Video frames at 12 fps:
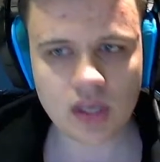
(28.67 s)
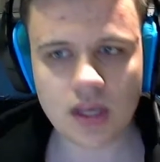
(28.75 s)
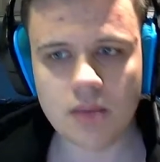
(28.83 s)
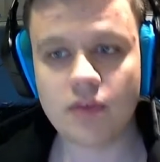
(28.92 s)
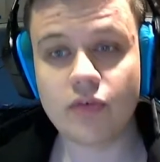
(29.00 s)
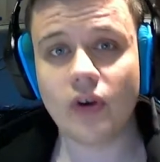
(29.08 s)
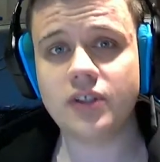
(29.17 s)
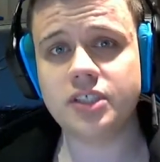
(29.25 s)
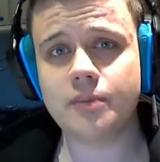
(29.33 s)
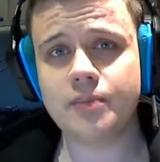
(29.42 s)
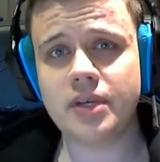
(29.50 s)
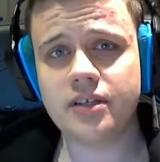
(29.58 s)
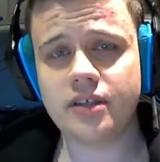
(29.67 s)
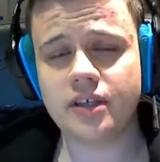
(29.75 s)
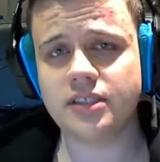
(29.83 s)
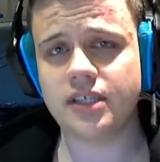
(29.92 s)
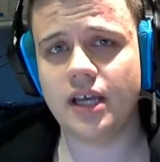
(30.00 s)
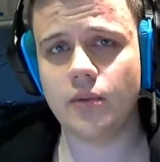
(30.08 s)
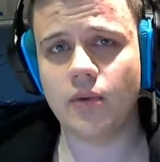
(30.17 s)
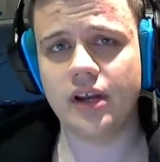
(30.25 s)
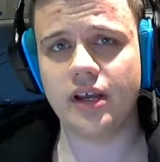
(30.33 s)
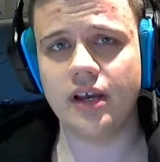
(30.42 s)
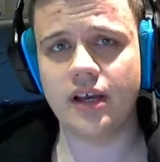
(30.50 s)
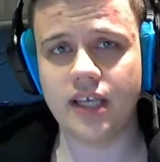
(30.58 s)
Before I'll jump into this, I want
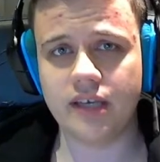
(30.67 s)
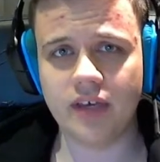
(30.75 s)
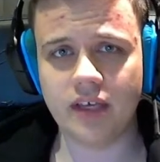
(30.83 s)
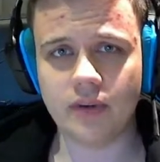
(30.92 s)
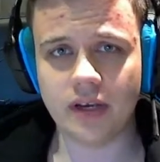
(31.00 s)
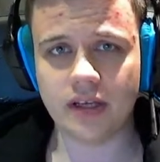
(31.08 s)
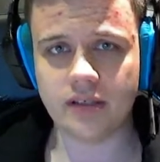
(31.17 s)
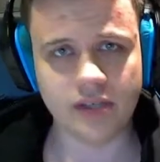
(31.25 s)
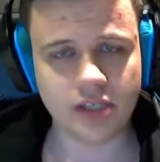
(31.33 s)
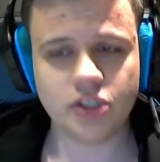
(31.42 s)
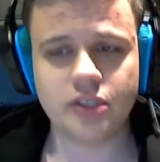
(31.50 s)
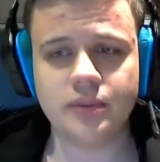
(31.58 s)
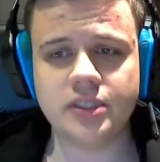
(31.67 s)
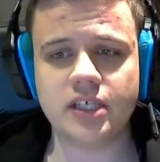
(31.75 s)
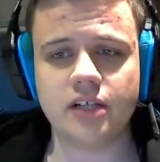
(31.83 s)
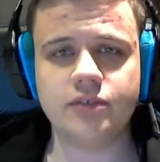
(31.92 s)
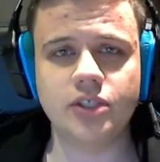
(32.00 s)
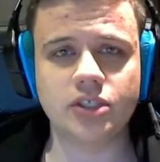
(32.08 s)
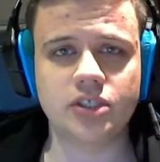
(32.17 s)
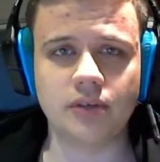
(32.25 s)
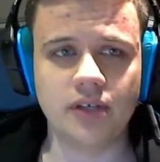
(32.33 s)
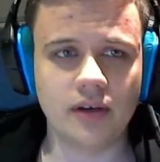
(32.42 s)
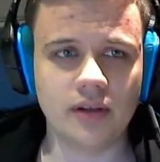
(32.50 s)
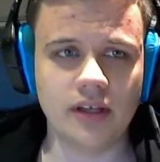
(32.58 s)
to give a quick introduction to myself, just so you
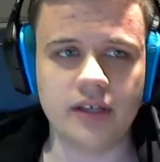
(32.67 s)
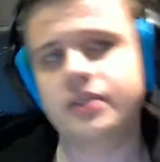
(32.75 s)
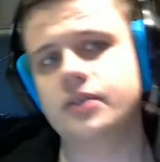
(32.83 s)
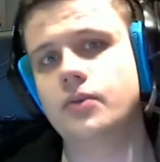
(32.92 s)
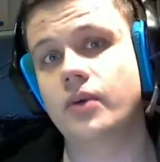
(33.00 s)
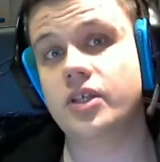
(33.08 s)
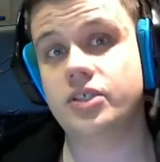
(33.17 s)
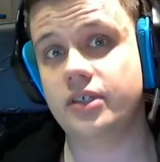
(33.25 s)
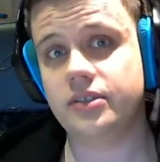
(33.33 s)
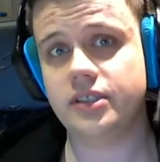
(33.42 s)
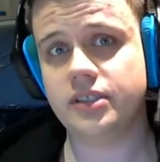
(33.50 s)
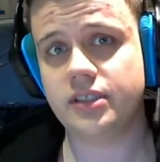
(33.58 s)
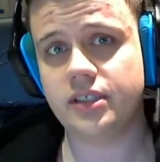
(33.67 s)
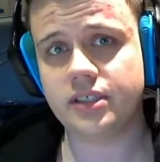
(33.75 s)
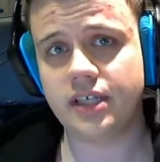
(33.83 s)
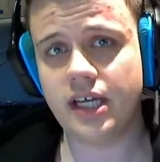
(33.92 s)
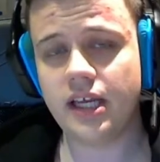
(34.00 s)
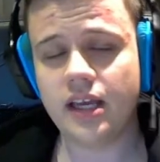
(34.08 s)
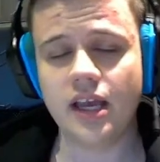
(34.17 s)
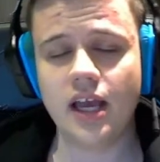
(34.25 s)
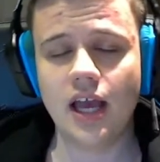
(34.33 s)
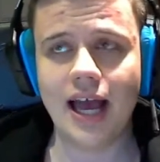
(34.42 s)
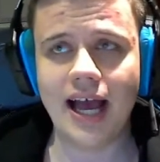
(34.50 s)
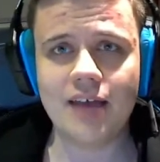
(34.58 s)
know, like, why should I trust this guy?
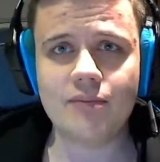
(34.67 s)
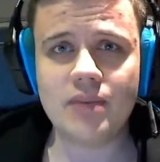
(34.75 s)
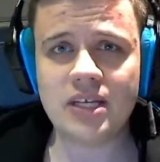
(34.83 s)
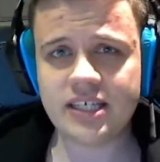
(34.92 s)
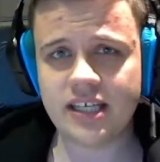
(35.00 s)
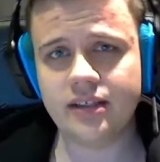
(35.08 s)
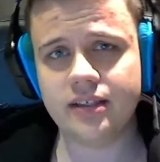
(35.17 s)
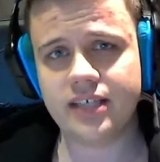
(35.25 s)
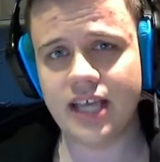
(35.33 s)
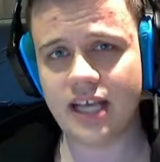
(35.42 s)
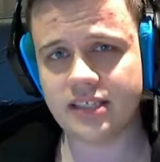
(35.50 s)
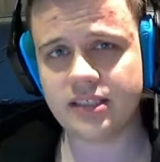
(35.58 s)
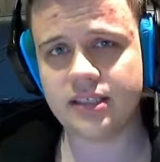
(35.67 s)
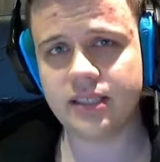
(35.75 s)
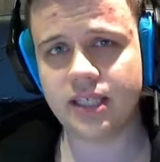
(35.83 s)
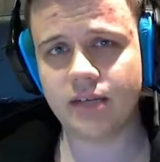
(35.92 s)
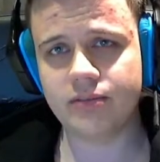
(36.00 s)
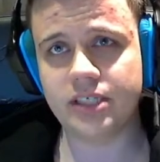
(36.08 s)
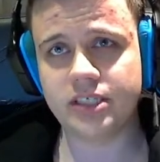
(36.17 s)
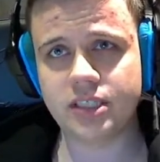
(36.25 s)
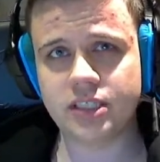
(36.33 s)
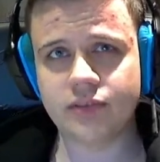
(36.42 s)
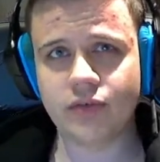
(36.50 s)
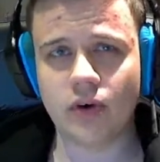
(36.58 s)
I've been casting League of
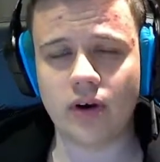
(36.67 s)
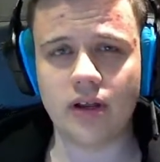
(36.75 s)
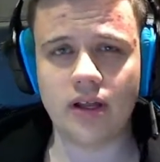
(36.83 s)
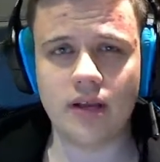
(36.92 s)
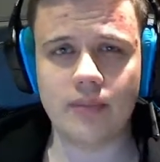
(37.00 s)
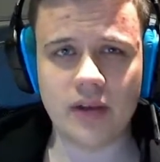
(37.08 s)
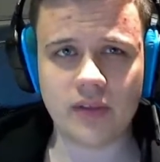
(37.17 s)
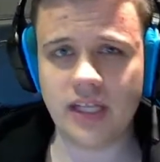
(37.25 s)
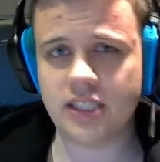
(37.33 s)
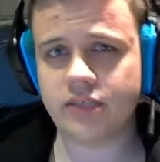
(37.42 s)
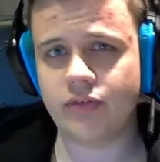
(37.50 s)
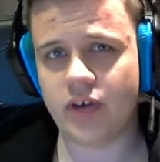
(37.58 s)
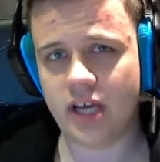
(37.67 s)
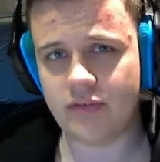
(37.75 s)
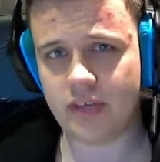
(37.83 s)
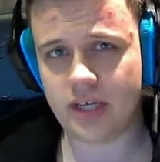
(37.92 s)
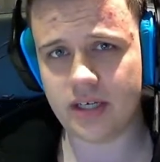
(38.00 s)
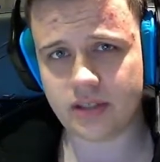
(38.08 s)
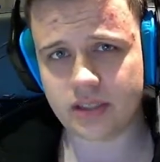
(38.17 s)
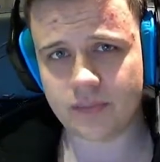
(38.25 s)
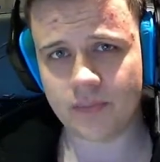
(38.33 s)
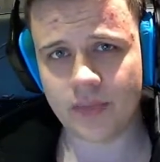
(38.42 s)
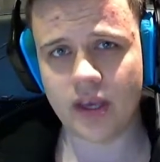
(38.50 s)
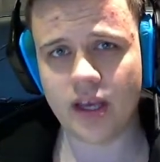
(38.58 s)
Legends for about the last 5 years.
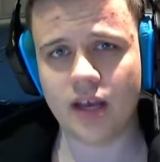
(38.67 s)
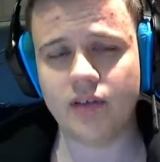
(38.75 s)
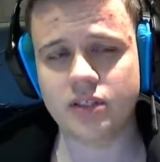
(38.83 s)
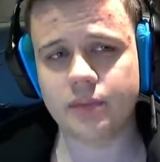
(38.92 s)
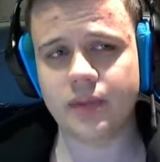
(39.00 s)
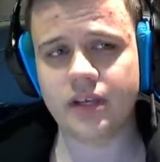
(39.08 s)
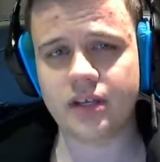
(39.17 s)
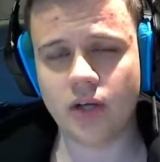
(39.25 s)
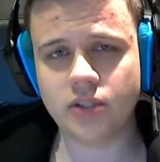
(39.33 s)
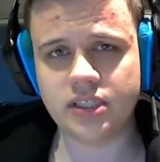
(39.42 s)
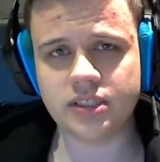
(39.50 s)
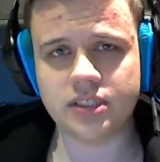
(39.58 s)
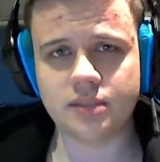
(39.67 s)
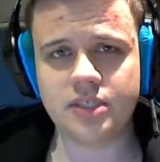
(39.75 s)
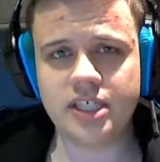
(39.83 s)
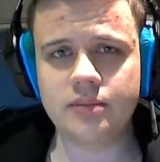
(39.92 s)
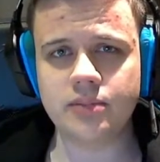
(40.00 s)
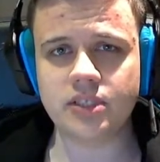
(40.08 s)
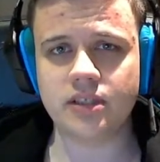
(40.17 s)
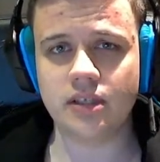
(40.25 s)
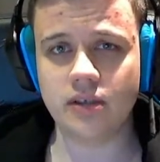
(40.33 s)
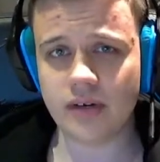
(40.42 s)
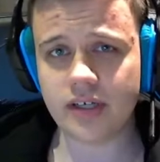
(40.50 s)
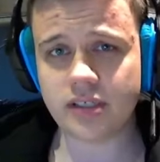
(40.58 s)
I've also been coaching some teams in the
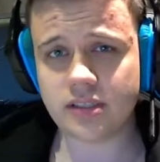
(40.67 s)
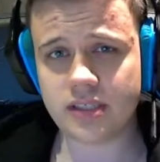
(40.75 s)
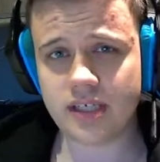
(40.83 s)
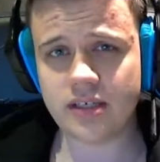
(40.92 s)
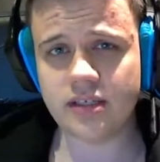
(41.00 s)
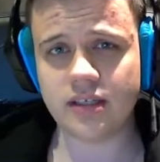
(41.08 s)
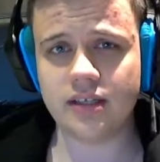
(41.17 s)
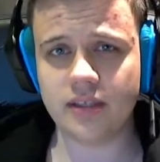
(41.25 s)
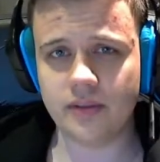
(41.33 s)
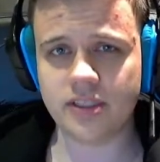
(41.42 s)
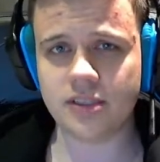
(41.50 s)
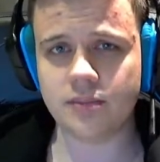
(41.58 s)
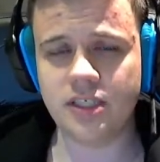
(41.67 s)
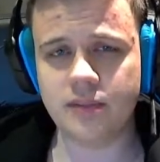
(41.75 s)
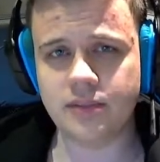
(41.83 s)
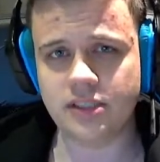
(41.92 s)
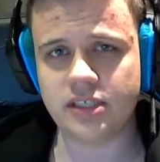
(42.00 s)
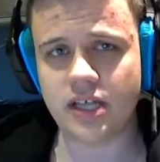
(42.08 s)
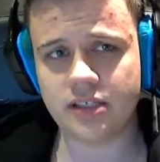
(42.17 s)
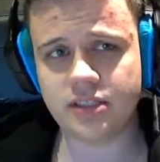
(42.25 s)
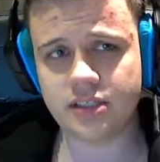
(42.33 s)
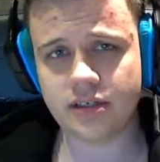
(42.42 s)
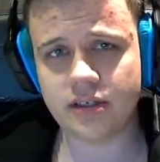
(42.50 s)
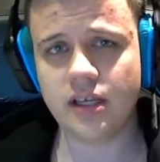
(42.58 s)
Nordic scene, including some teams in
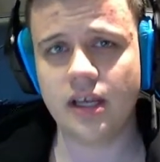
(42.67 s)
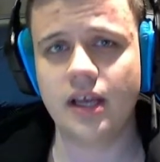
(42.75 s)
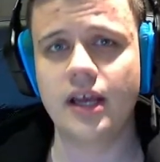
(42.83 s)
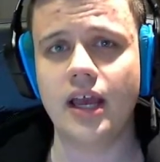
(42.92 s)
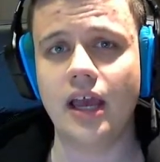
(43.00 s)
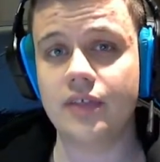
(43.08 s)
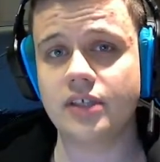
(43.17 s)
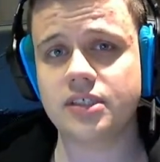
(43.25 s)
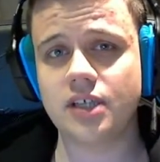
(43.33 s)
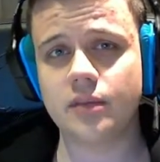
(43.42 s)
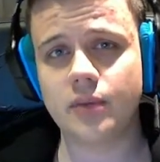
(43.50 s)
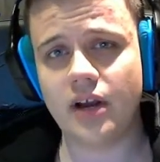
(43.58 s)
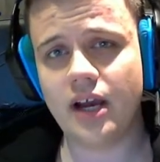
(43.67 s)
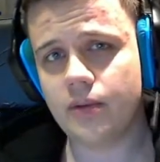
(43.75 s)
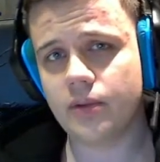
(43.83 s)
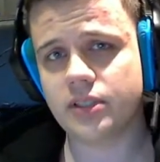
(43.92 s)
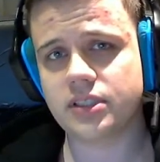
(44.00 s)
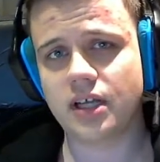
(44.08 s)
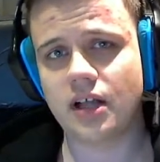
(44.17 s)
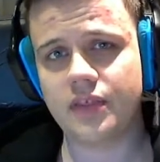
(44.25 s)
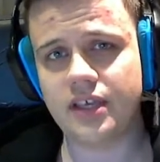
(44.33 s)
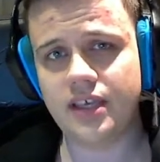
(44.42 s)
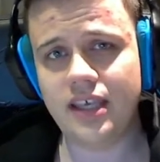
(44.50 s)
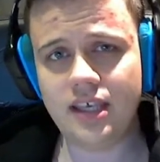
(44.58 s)
Challenger, and this summer I was on
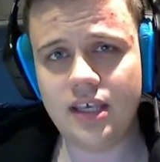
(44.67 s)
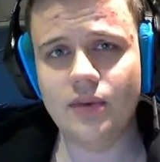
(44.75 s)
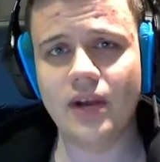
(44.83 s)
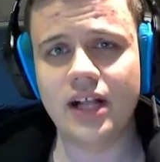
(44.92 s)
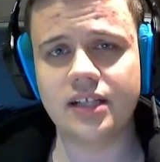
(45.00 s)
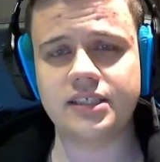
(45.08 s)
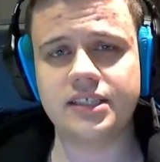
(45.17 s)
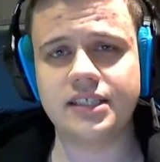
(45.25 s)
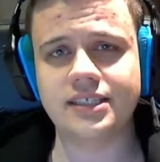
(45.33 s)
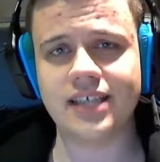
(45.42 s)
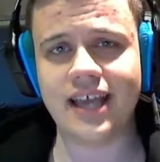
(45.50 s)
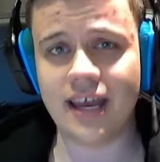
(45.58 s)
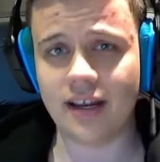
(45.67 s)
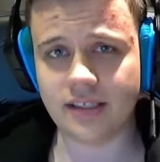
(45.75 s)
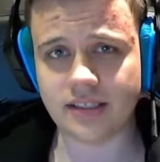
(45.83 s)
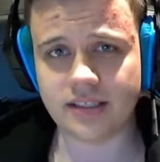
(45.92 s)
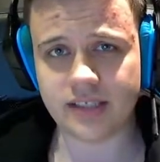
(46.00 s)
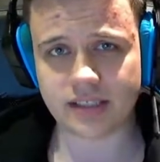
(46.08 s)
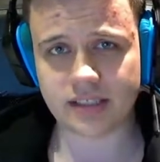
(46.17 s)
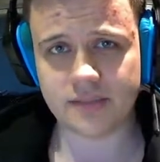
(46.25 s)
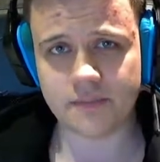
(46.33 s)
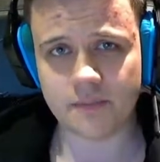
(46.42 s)
the EU LCS analyst desk.